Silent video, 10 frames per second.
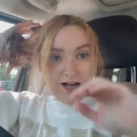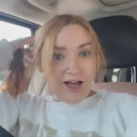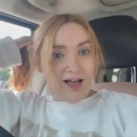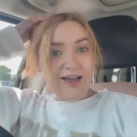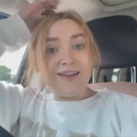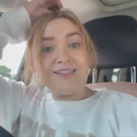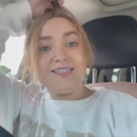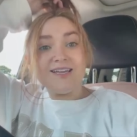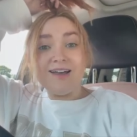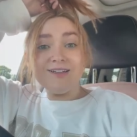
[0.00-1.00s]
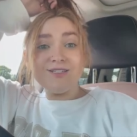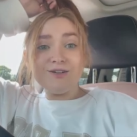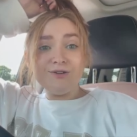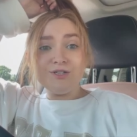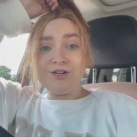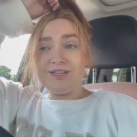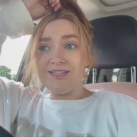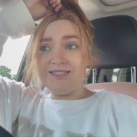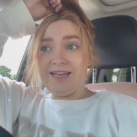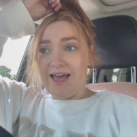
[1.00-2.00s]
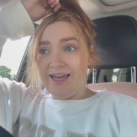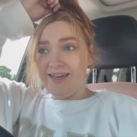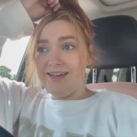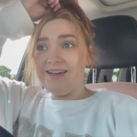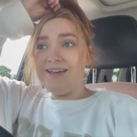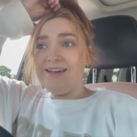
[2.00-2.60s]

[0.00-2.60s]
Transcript: I decided to go during the day